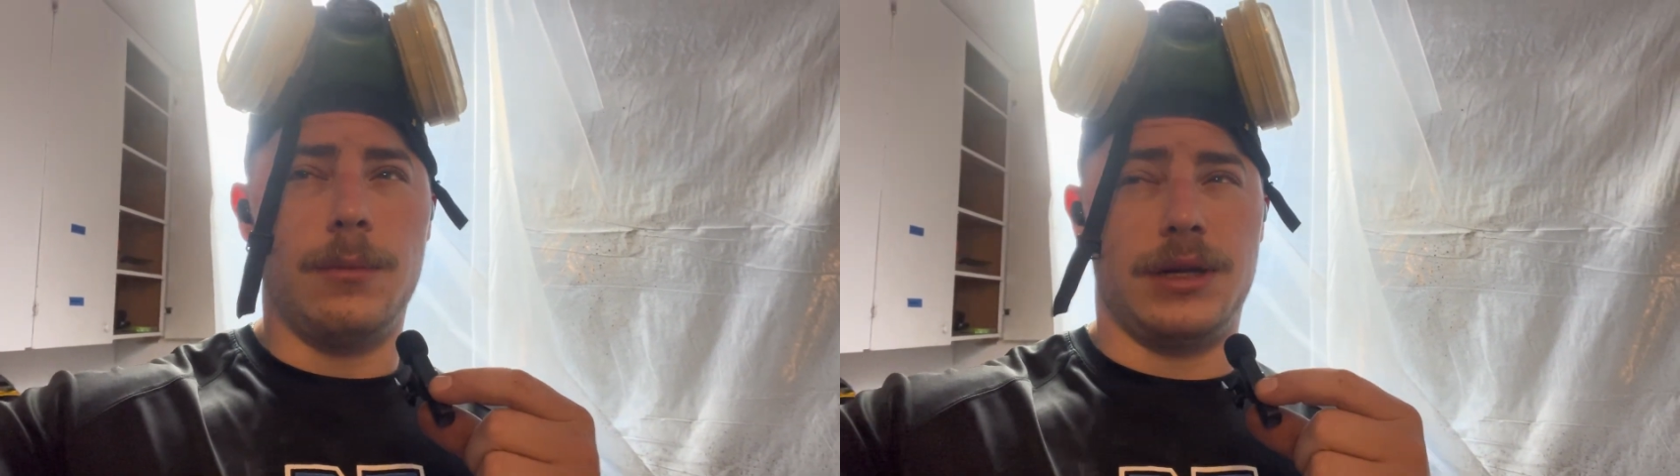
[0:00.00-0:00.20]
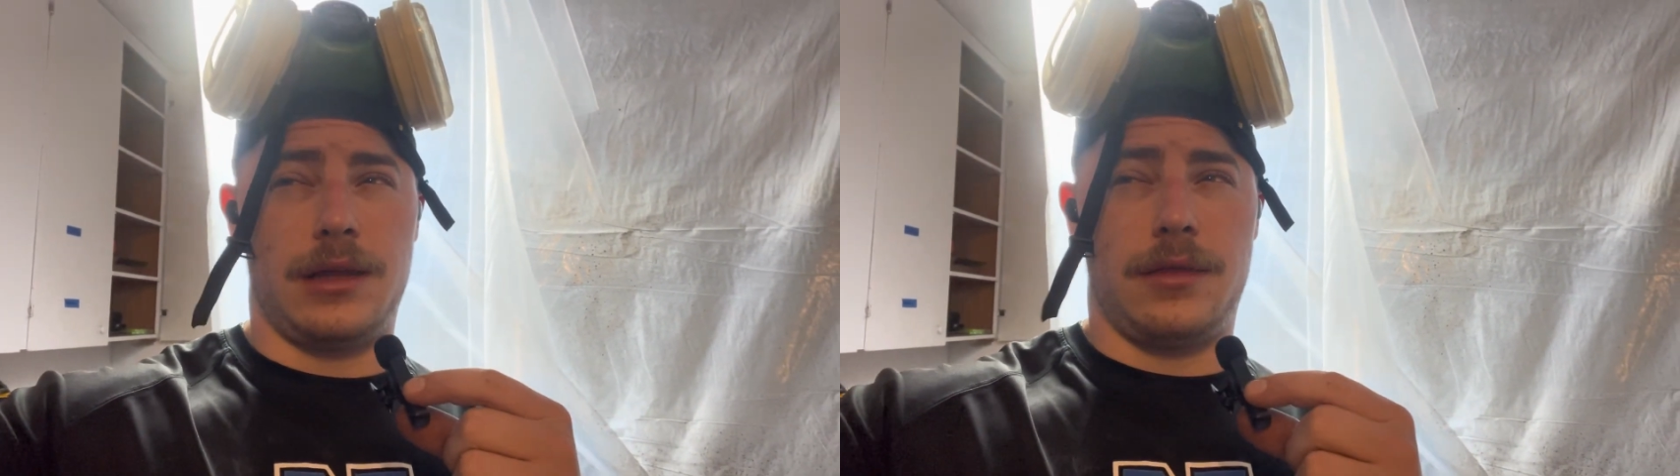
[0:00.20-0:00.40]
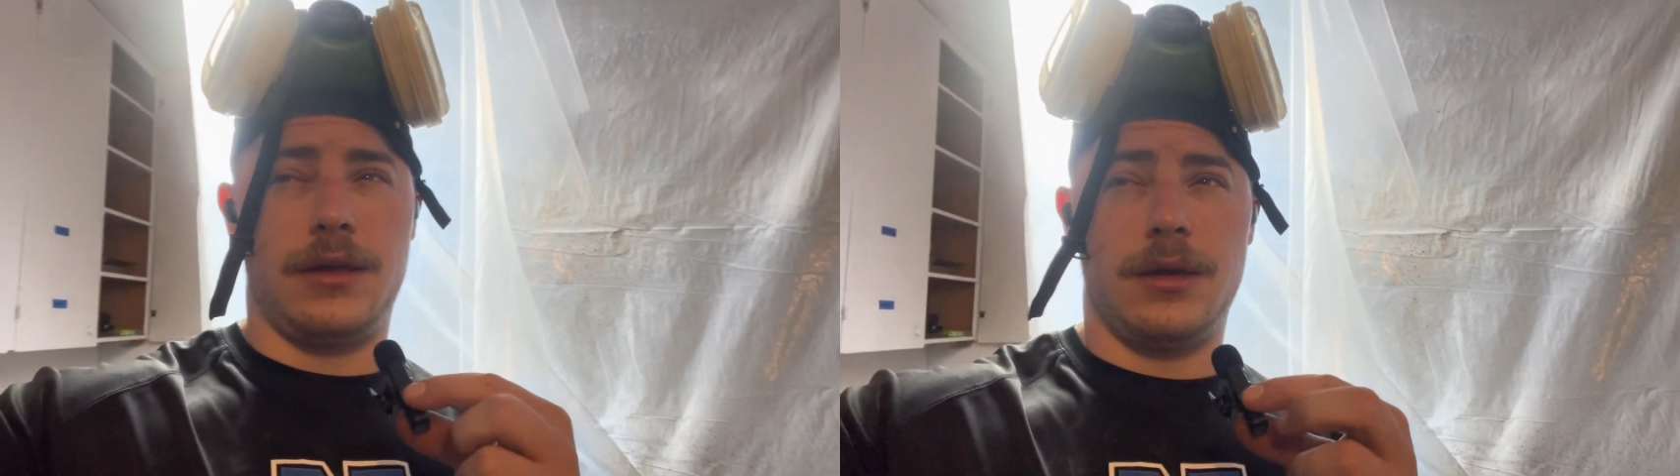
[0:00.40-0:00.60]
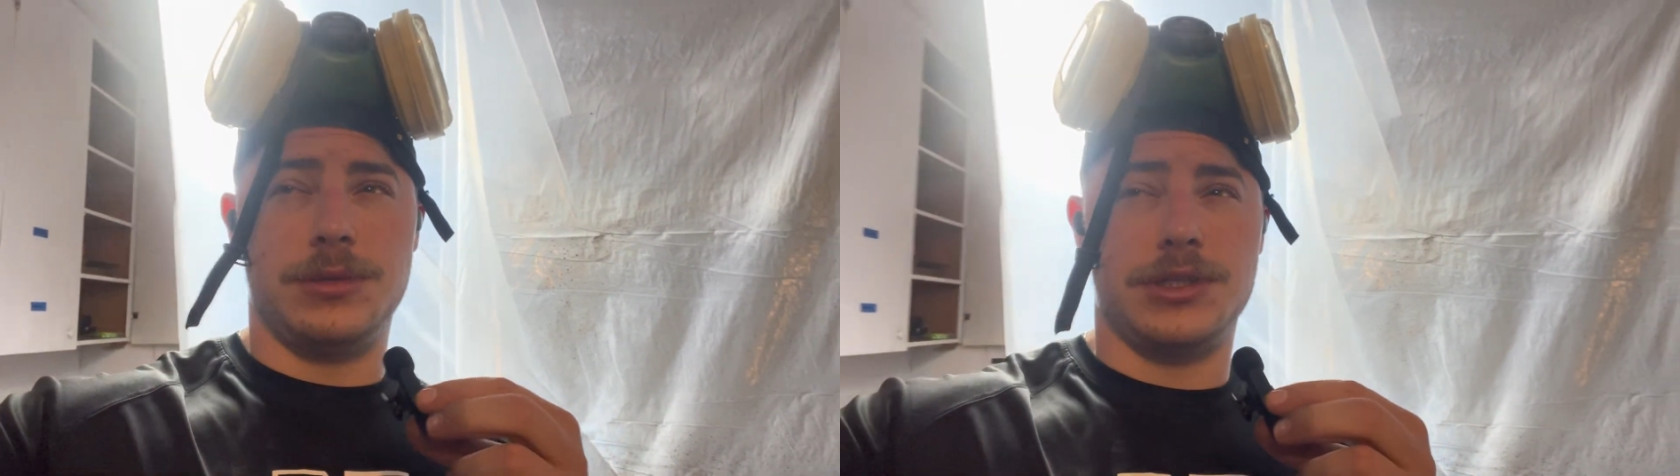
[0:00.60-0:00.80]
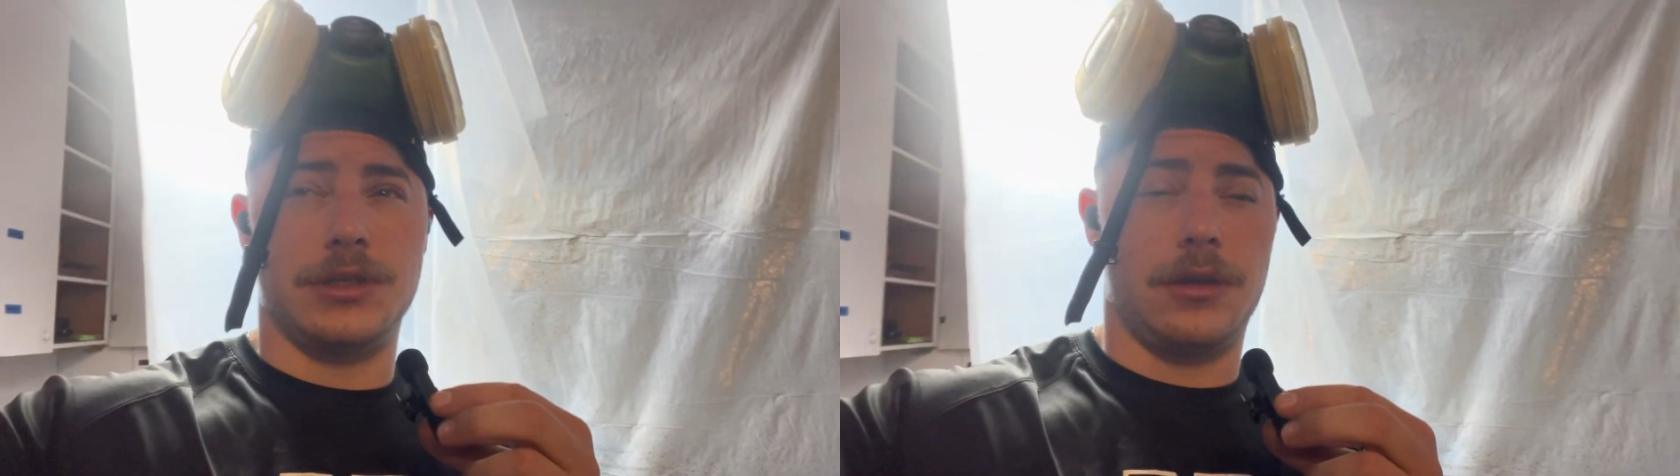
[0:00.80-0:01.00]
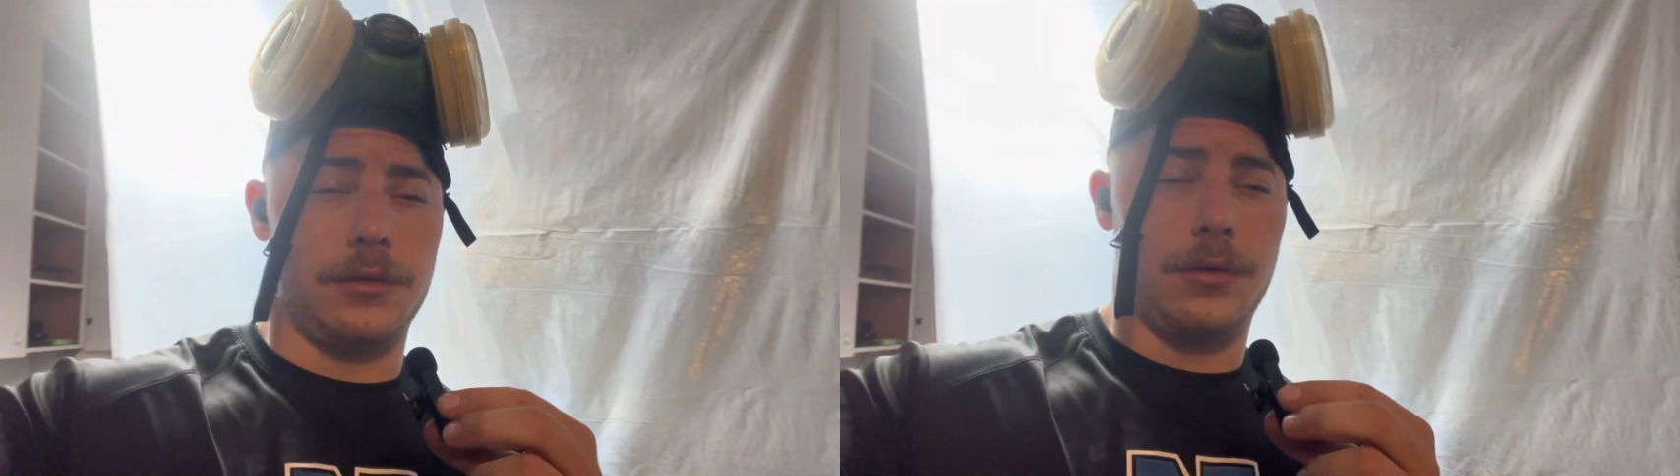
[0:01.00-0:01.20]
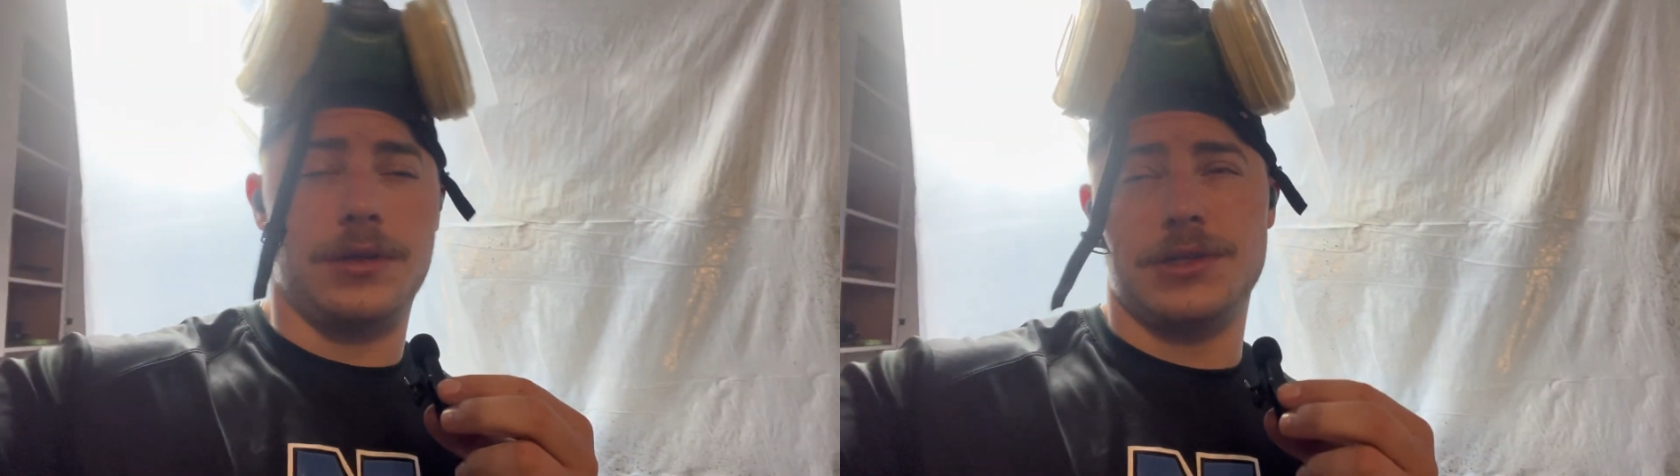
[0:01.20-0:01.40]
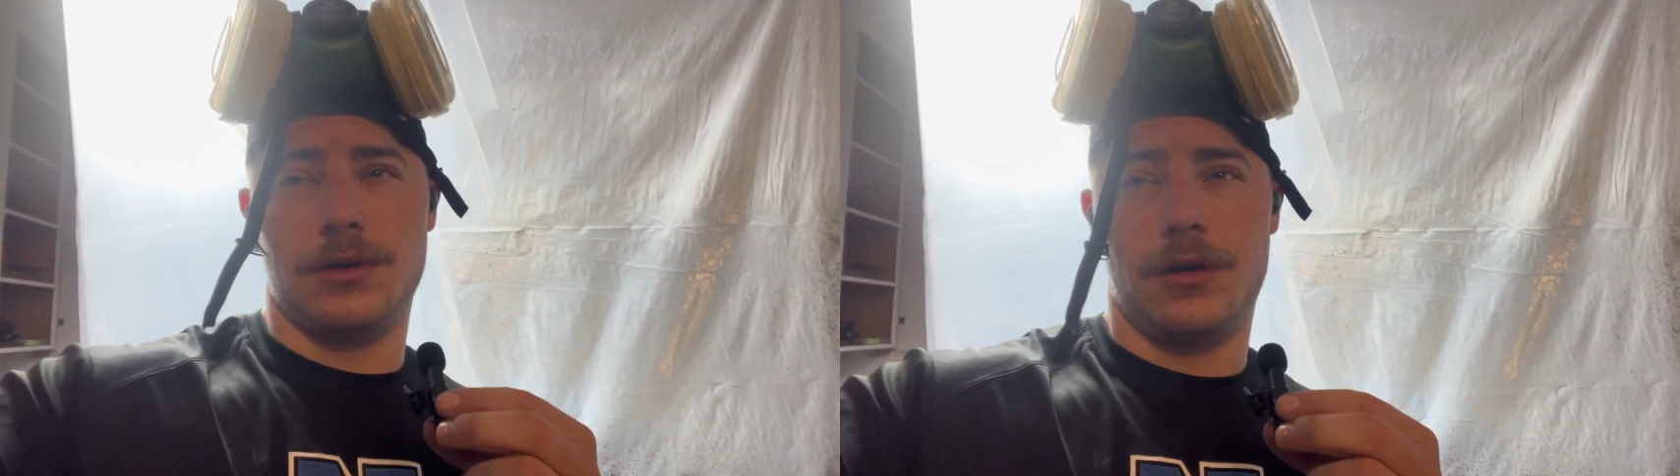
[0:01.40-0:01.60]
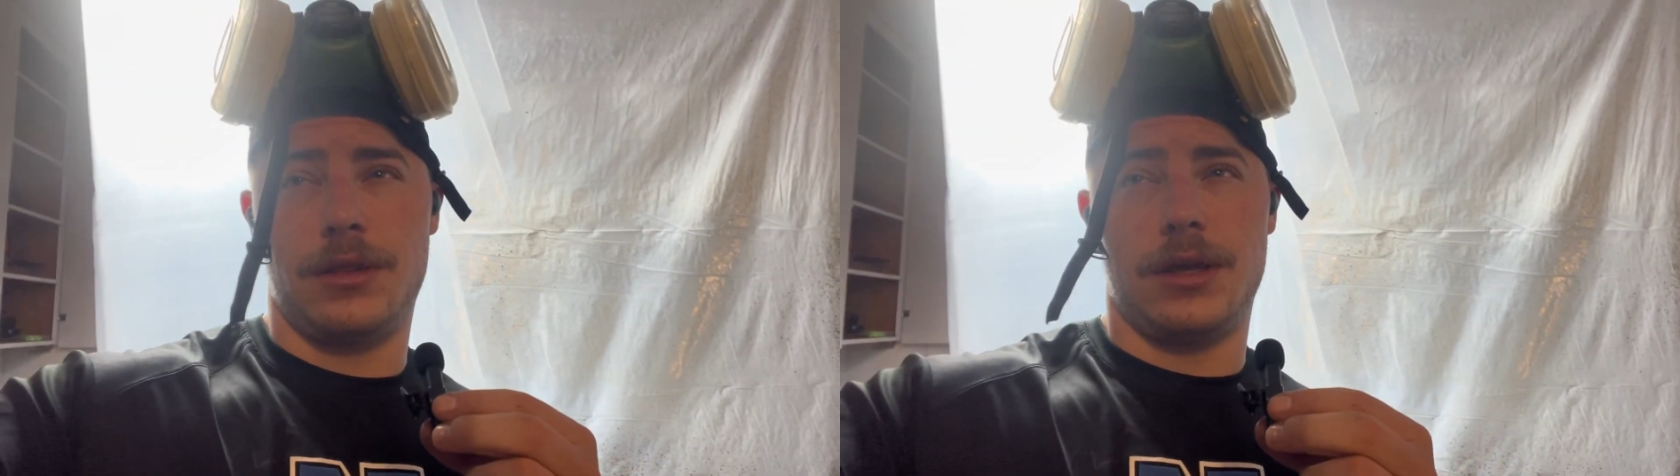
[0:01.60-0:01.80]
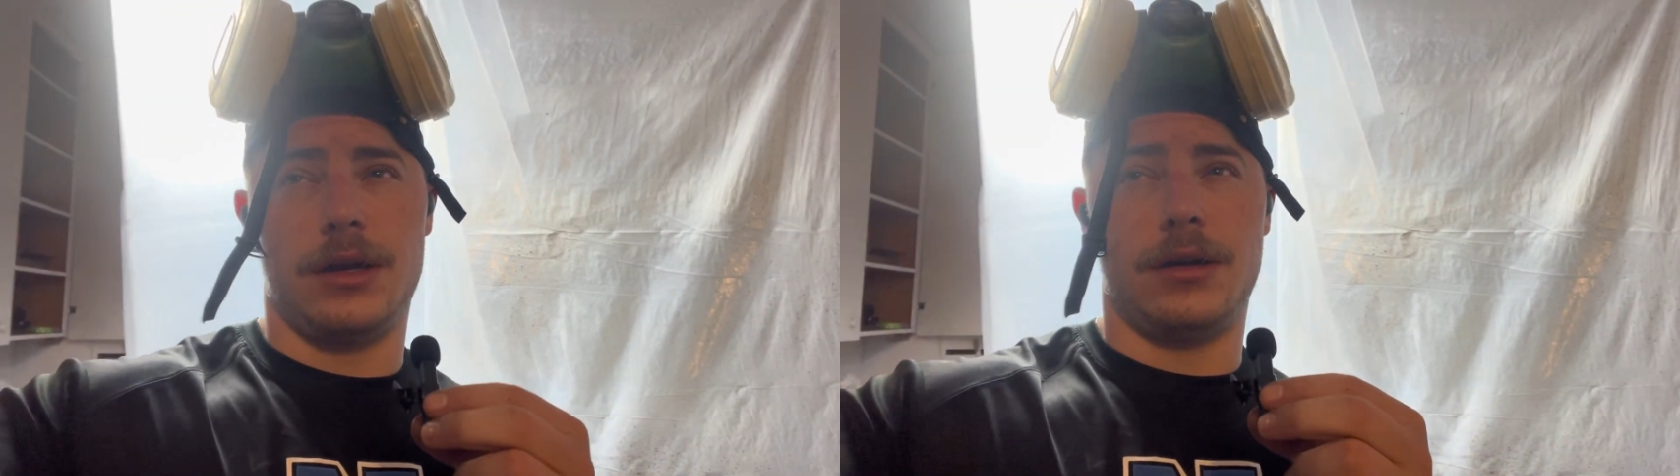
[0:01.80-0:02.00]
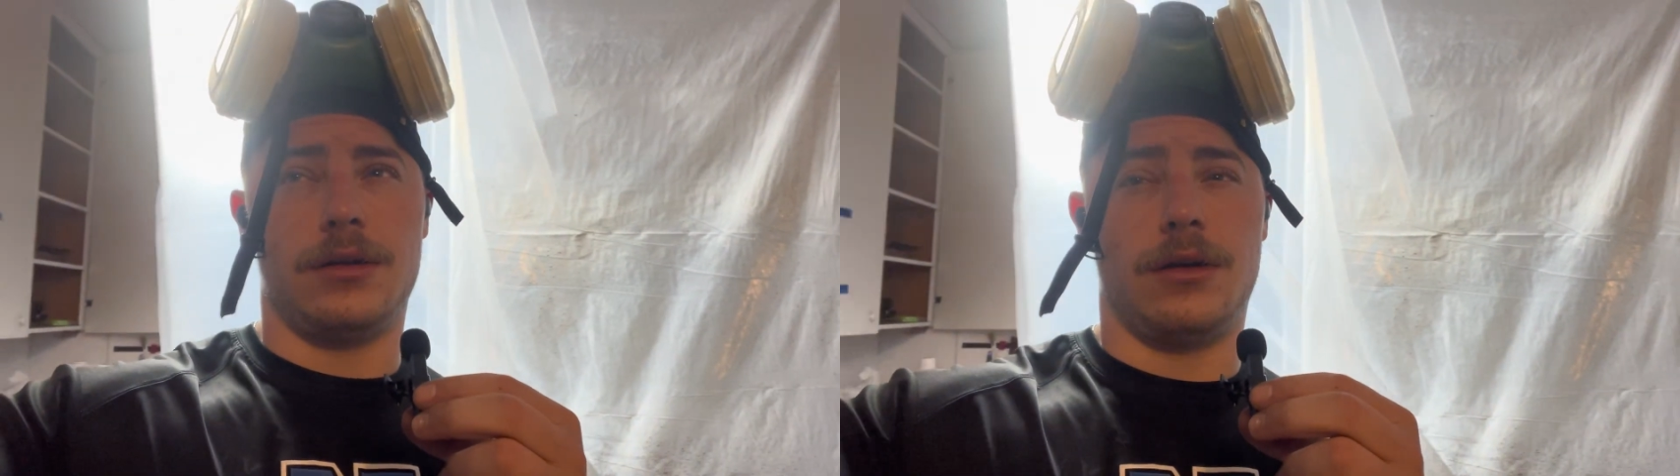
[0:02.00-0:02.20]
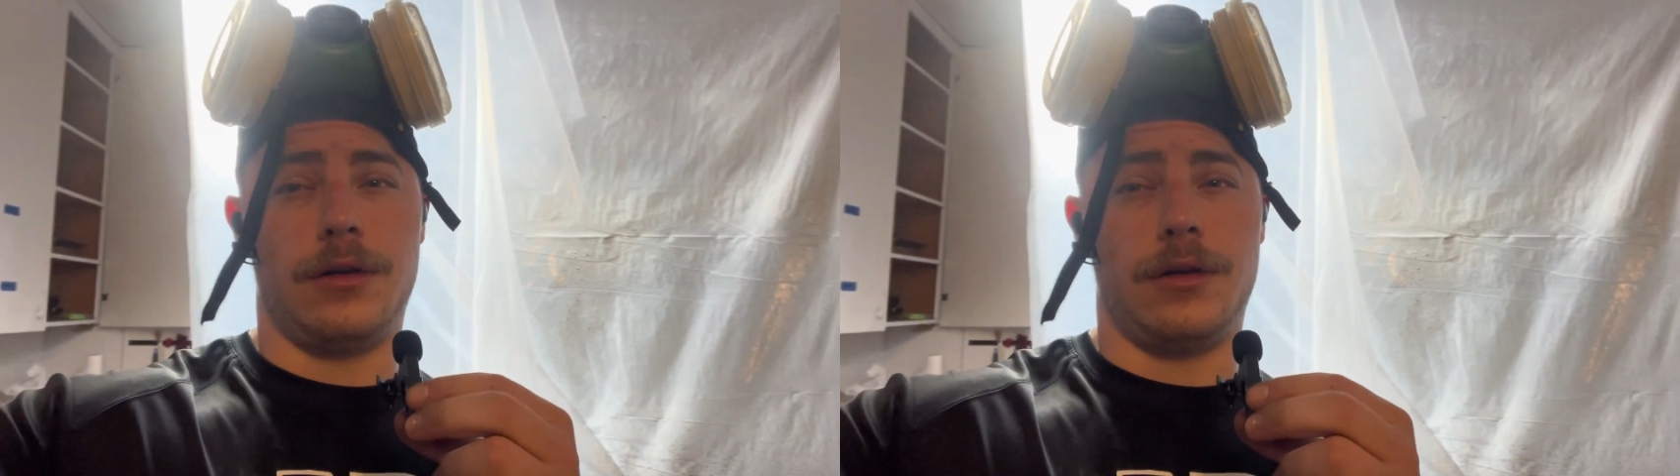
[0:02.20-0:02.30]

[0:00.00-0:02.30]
but I think I'm just going to throw these on there